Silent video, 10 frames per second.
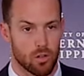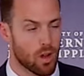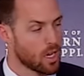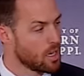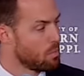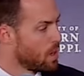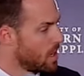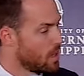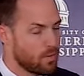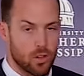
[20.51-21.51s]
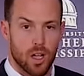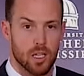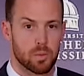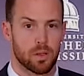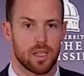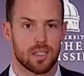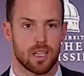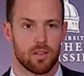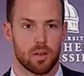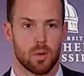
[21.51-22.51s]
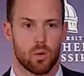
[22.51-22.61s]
Rodney Bennett. If you guys please give him